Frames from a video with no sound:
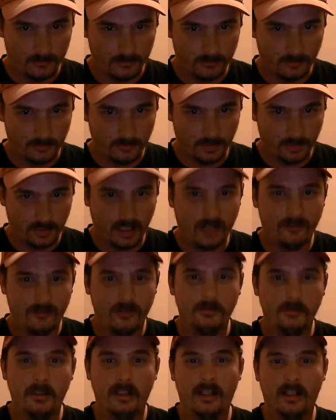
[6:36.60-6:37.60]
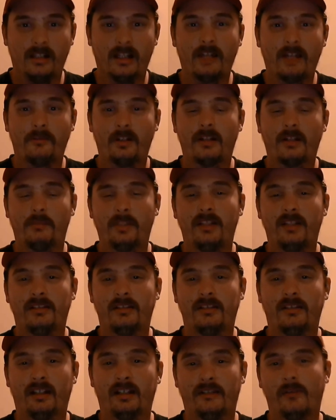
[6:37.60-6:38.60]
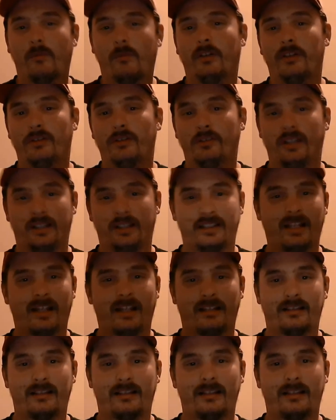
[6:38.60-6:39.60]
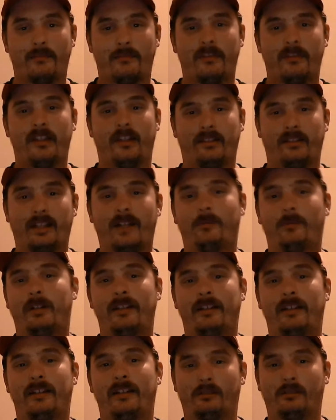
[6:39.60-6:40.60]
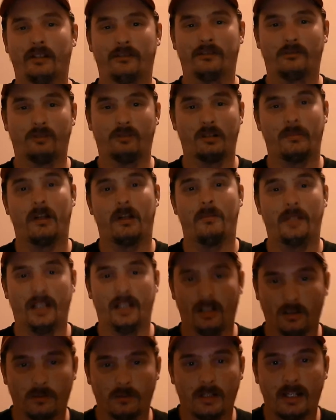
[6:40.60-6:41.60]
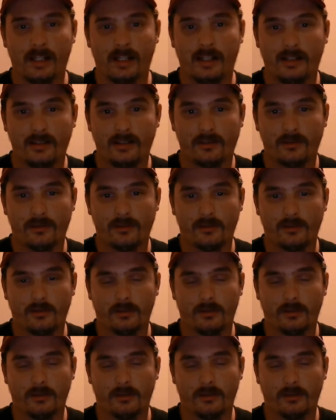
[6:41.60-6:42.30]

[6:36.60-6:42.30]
And I recommended that everyone do the exact same thing. That way they don't have to worry about being harassed, or